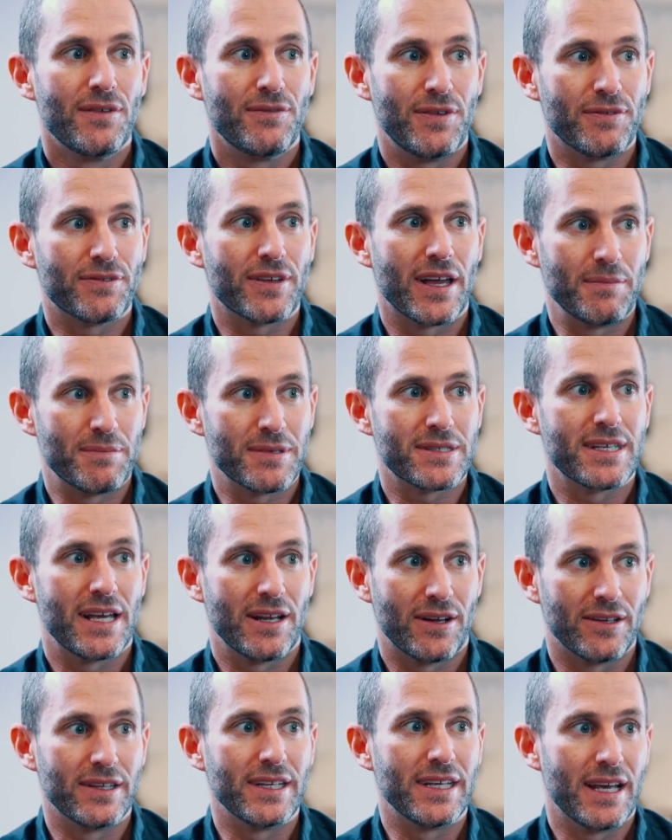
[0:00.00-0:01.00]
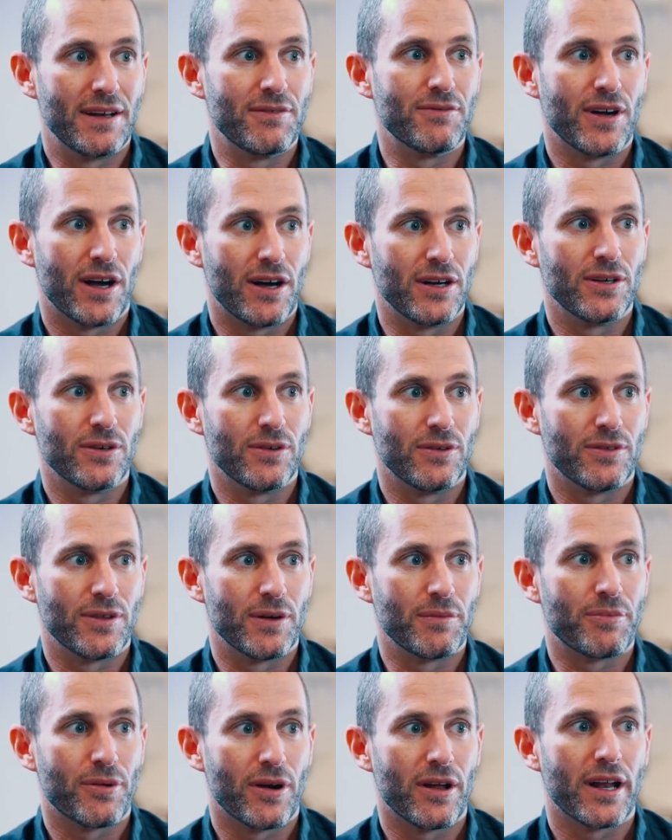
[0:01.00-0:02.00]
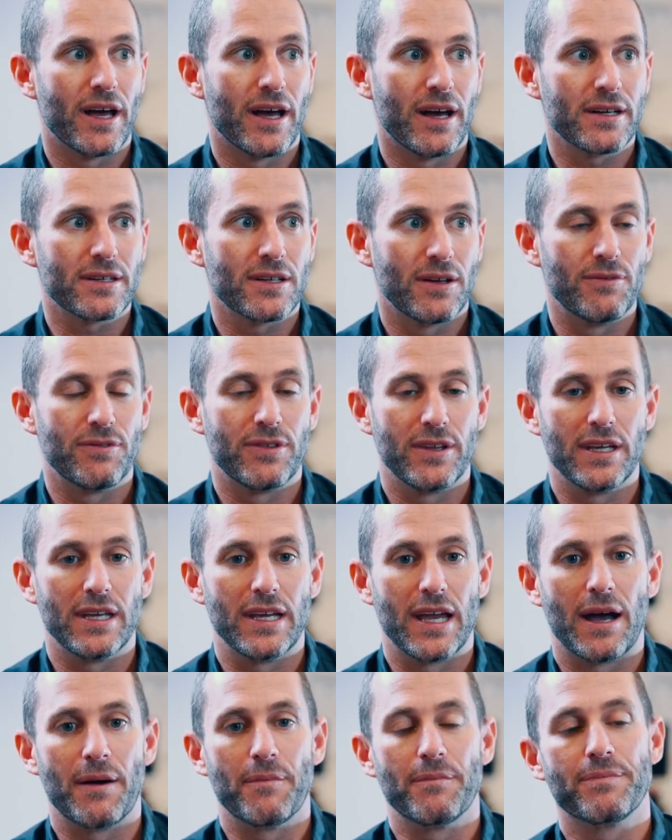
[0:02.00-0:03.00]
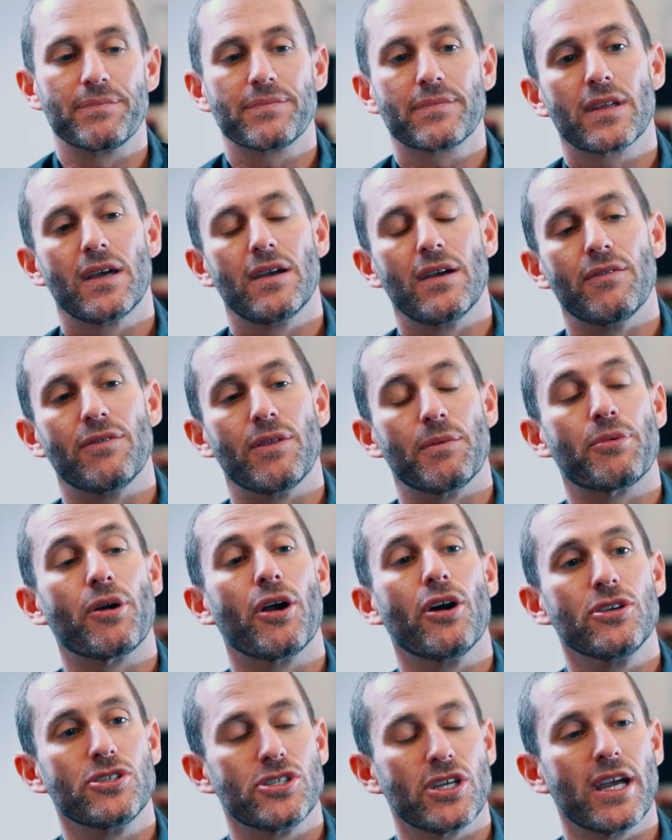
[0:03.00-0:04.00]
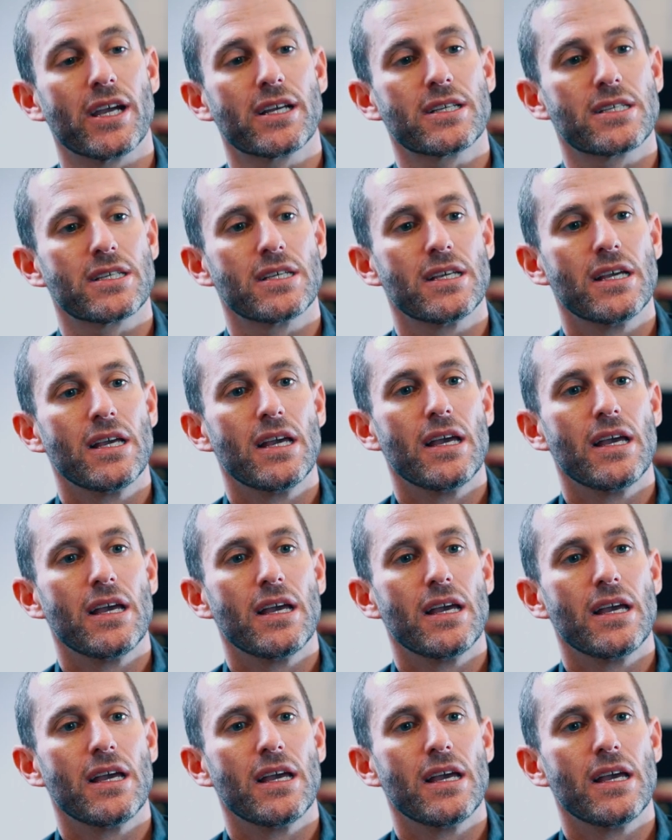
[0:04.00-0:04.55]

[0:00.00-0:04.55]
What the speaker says: 15% on the end value of the product, of the project,